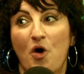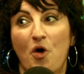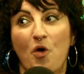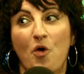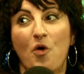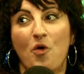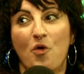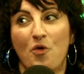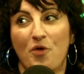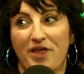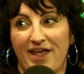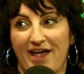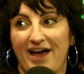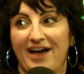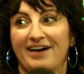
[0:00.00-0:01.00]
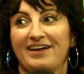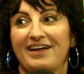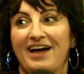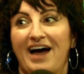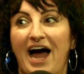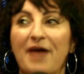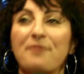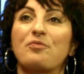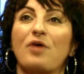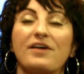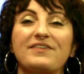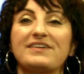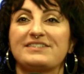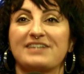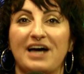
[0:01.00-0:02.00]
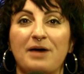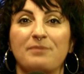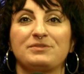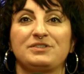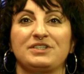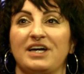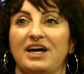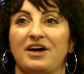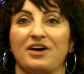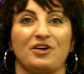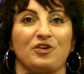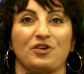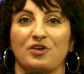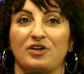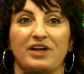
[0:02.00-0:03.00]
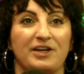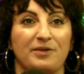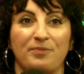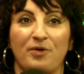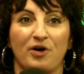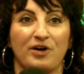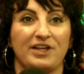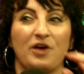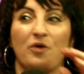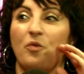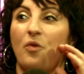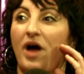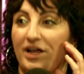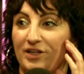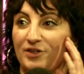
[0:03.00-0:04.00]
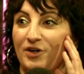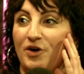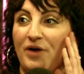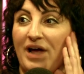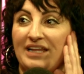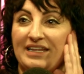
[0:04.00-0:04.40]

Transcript: Oh yeah. I brought this up to a girl at a party a while ago, and then